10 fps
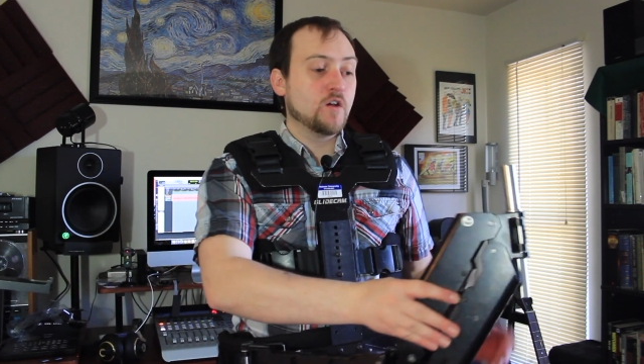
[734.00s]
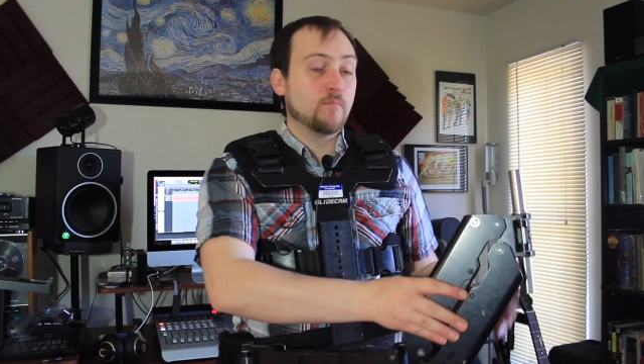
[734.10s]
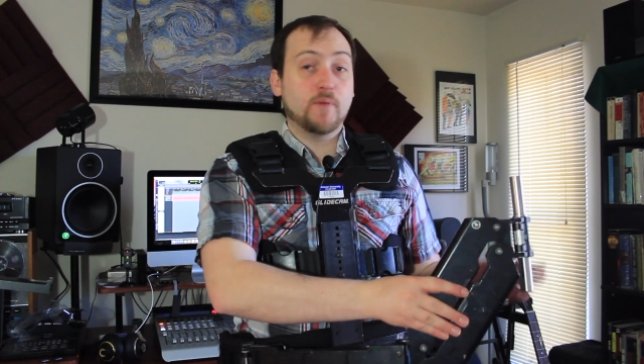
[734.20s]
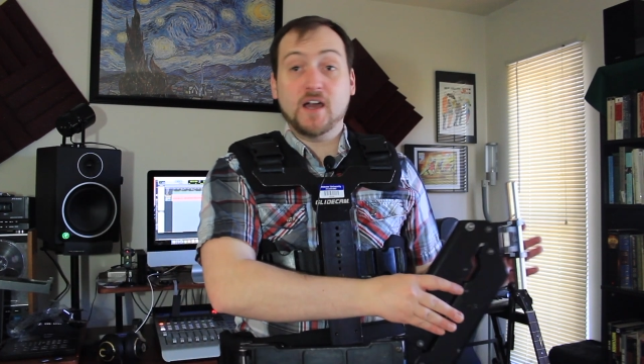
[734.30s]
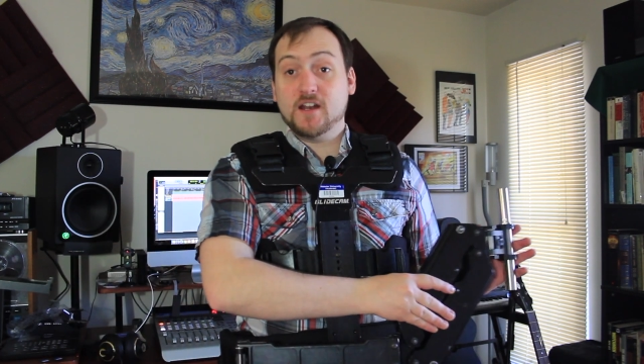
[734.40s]

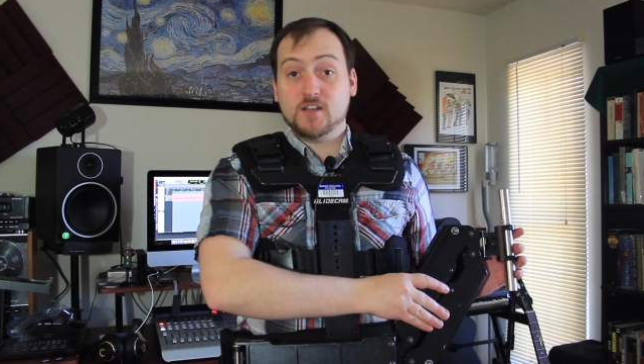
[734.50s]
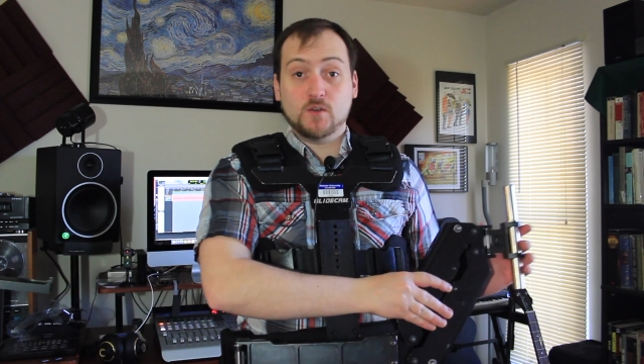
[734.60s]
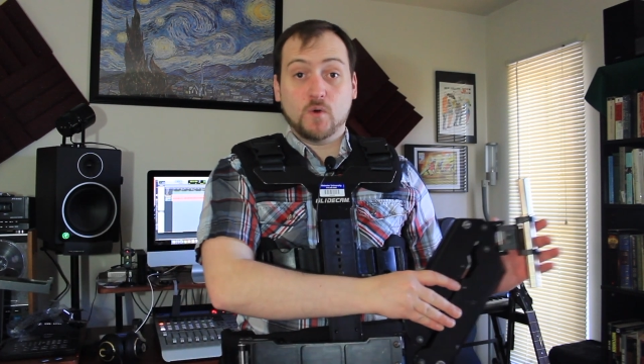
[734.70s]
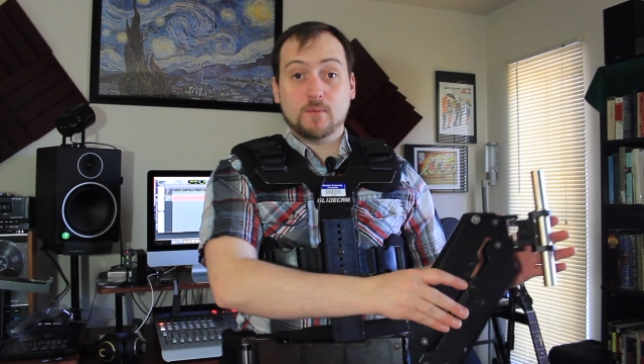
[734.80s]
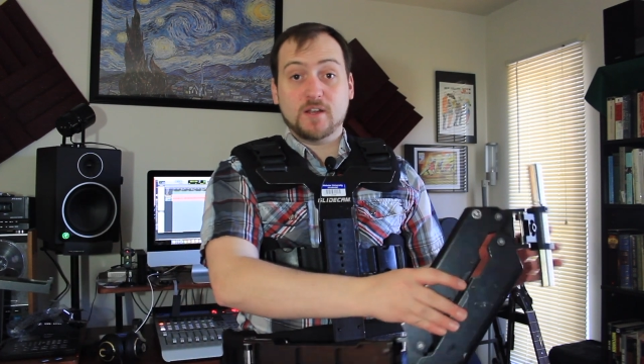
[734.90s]
but
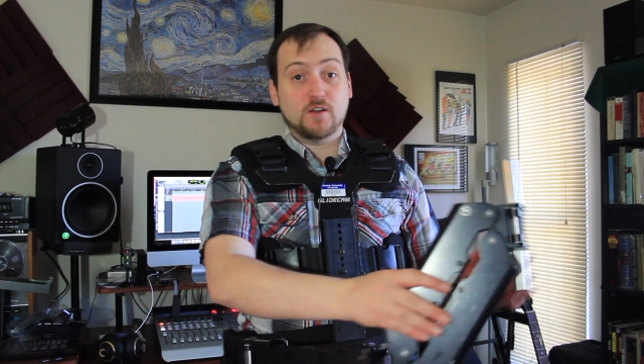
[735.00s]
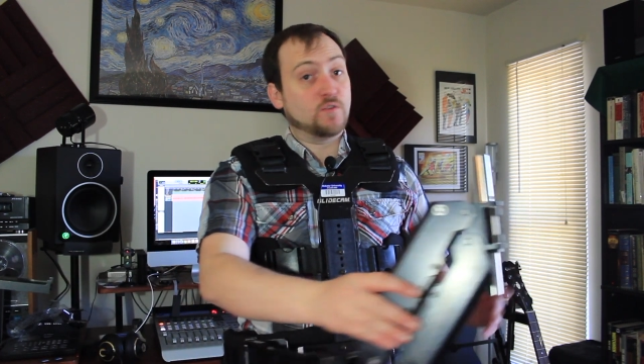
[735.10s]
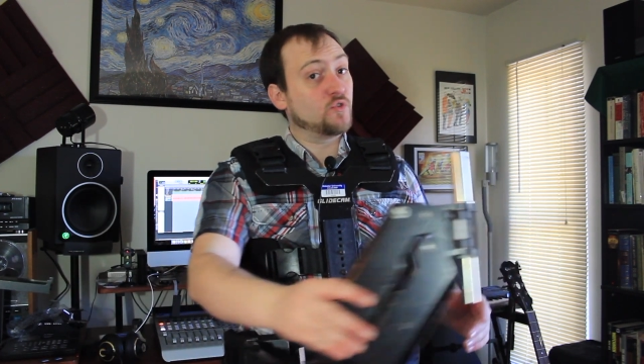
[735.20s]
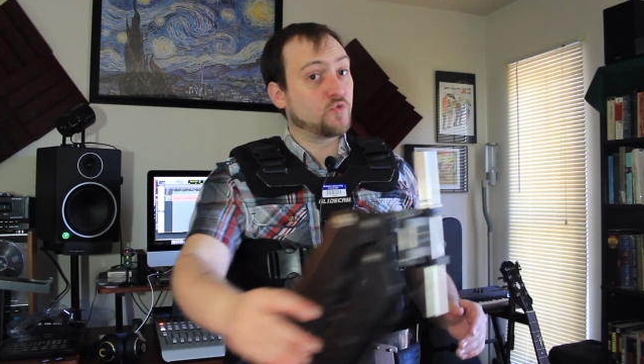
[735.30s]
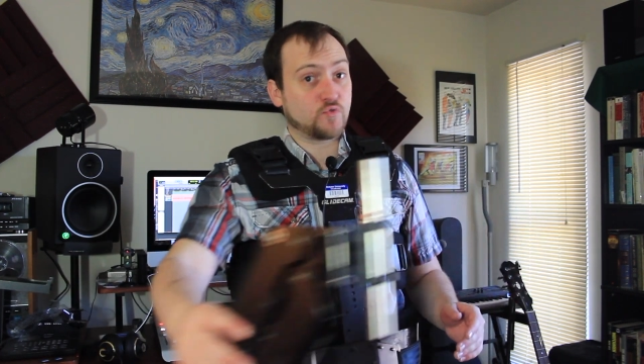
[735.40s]
you want to be
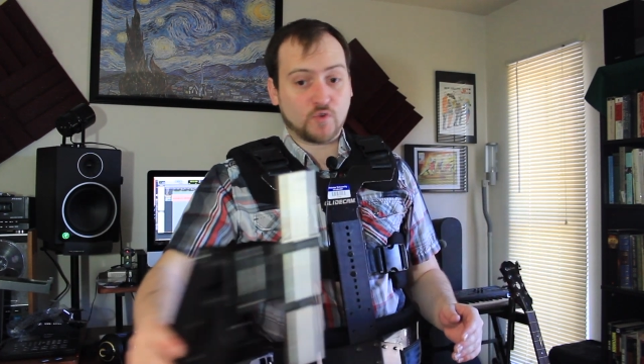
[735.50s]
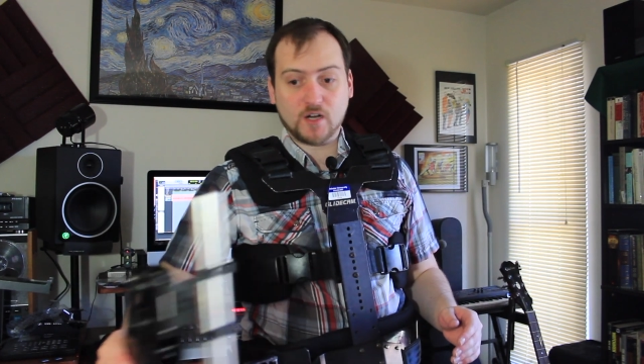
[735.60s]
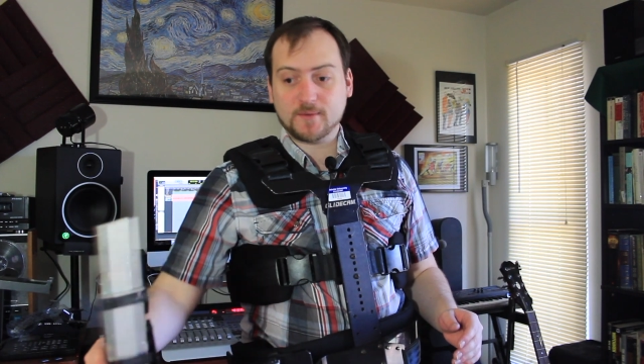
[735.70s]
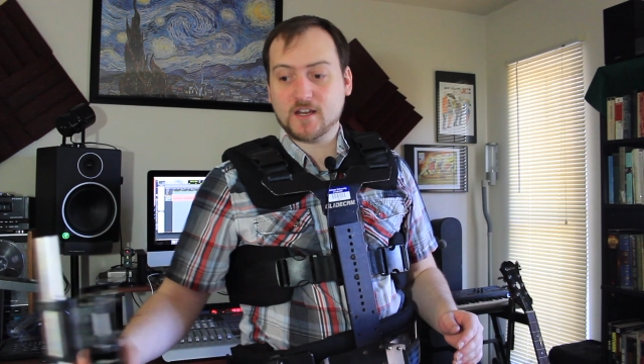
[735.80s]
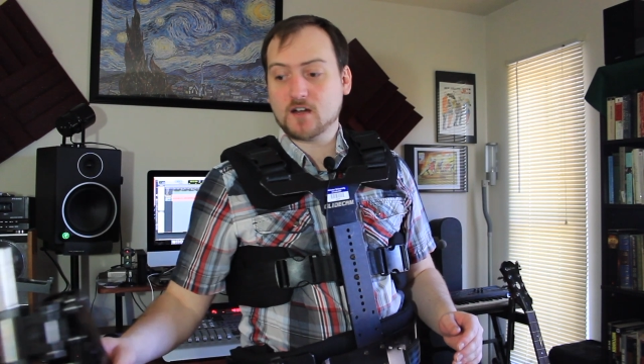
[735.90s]

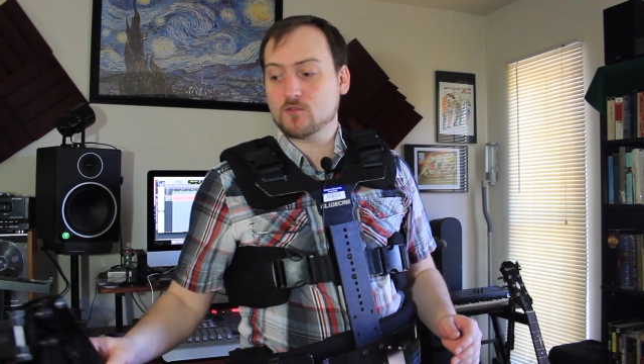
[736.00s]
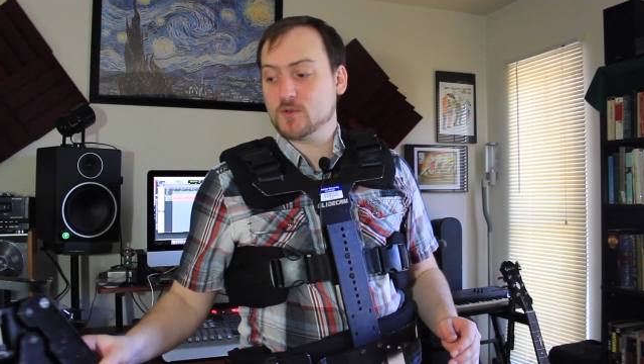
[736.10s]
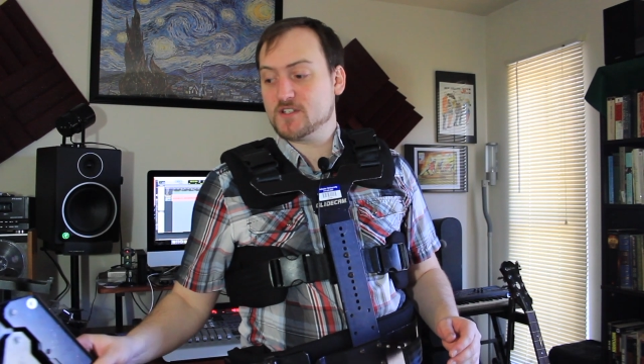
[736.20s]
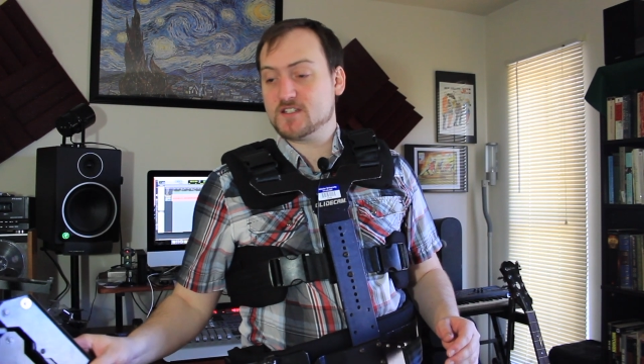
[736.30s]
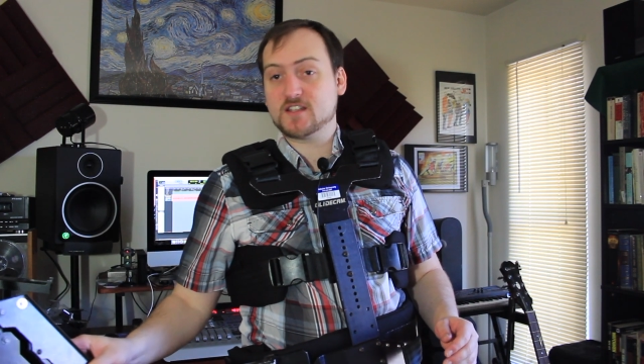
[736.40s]
incredibly careful
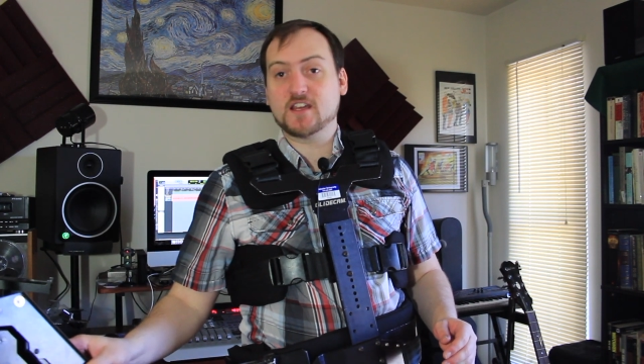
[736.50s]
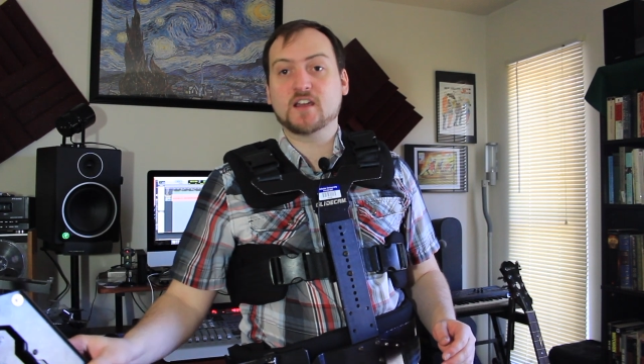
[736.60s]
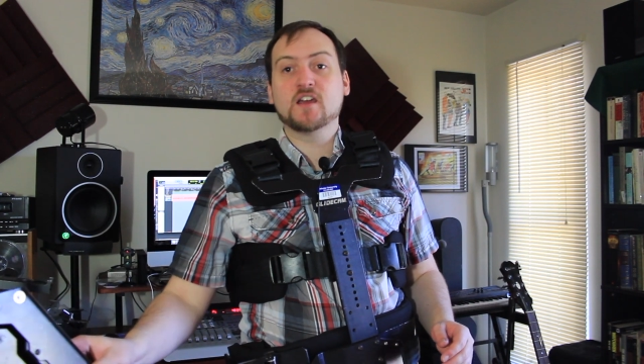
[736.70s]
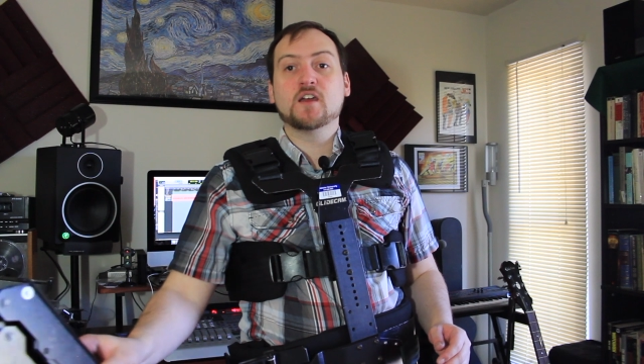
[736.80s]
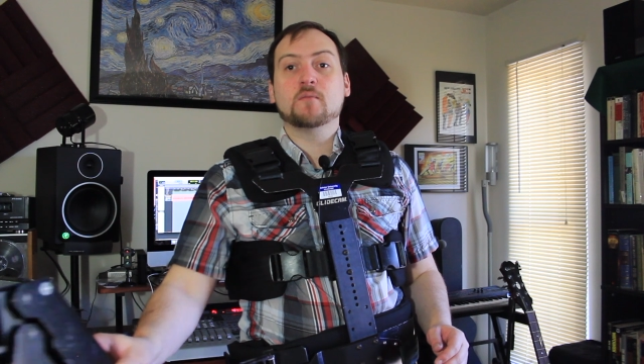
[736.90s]
with this thing,